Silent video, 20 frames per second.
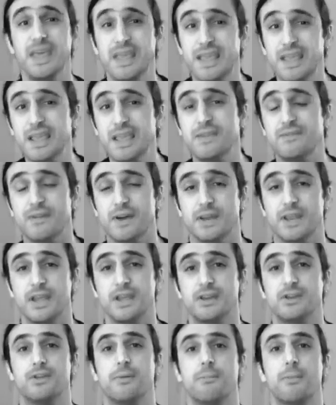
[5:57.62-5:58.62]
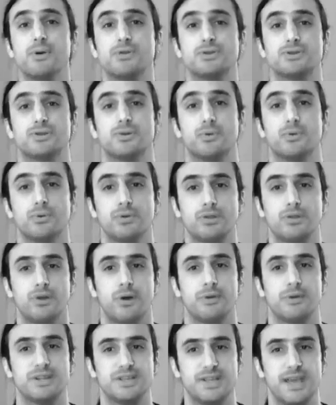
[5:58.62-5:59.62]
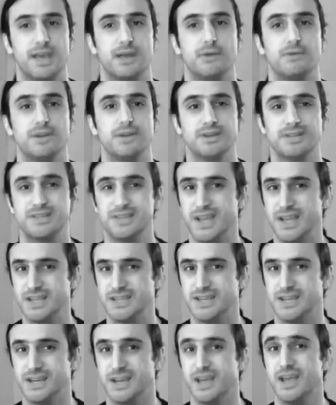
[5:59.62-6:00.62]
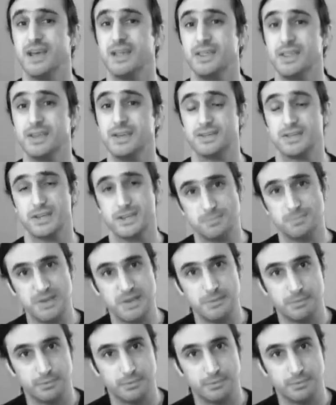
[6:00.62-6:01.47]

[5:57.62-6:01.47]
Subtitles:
Even in the most authoritarian setting, this has been